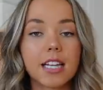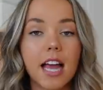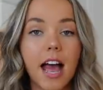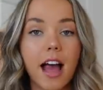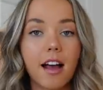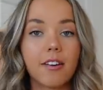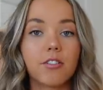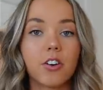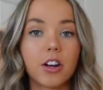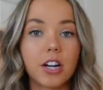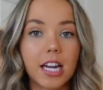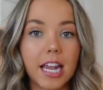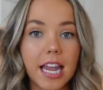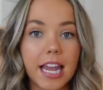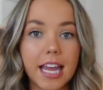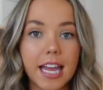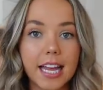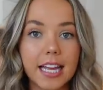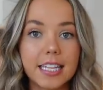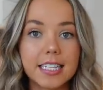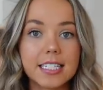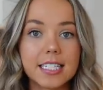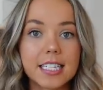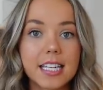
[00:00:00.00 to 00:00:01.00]
to have on
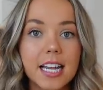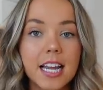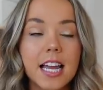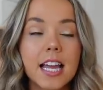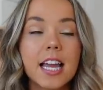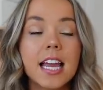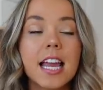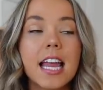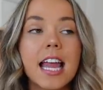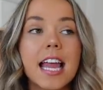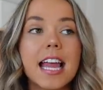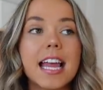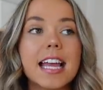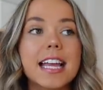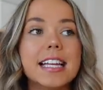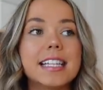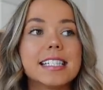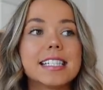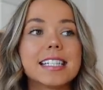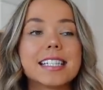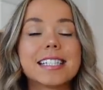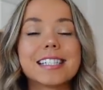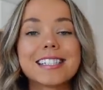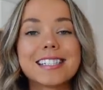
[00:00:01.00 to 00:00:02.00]
hand
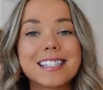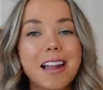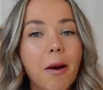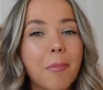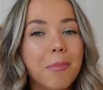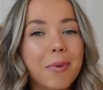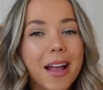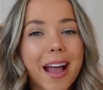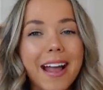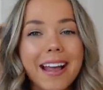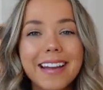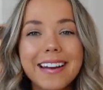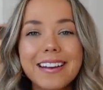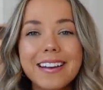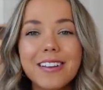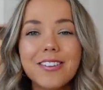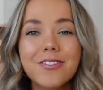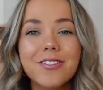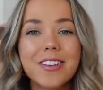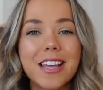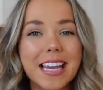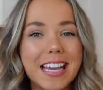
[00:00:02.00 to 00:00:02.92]
is some kind of